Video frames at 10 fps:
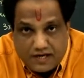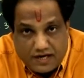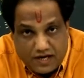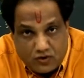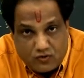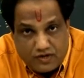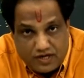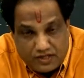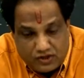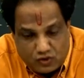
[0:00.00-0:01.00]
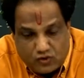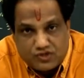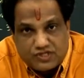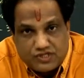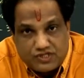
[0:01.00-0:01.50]
Now, in
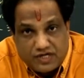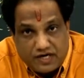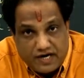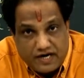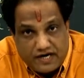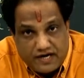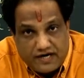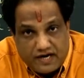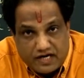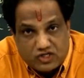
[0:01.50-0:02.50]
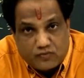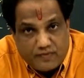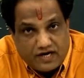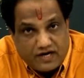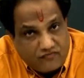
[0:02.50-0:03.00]
those generated
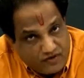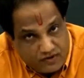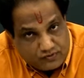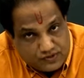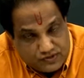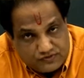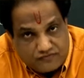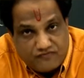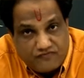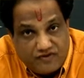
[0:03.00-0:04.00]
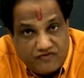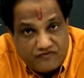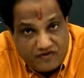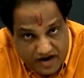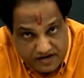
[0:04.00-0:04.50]
electromagnetic waves, we
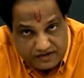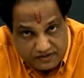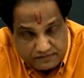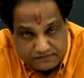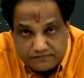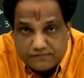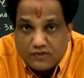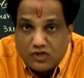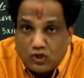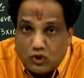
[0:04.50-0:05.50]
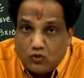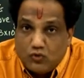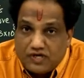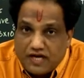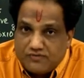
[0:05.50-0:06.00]
find
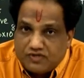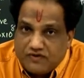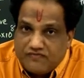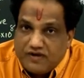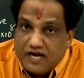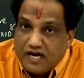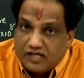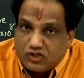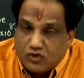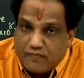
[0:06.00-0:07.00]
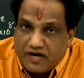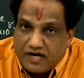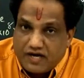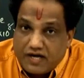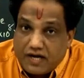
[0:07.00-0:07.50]
two types of
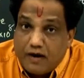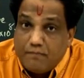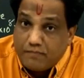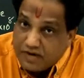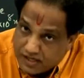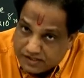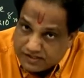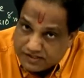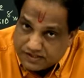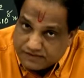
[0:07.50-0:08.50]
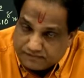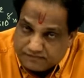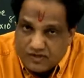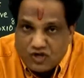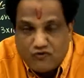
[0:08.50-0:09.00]
electromagnetic components.
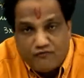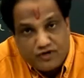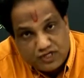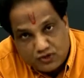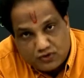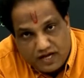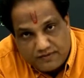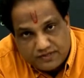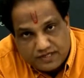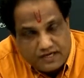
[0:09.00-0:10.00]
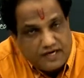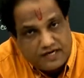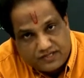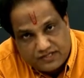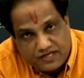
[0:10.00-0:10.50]
Which two types?
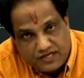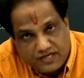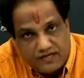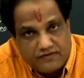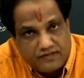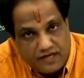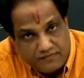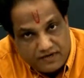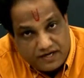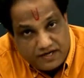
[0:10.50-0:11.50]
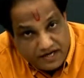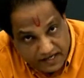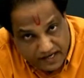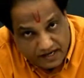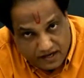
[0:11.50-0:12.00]
Let us see them in
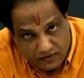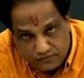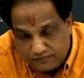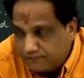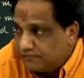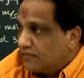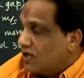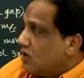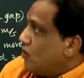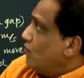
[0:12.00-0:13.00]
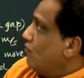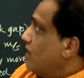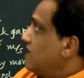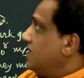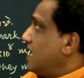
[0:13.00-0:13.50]
detail now.
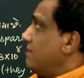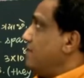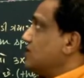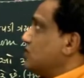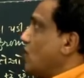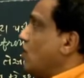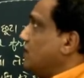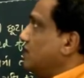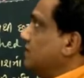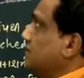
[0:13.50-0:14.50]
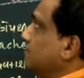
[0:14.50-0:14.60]
One type is called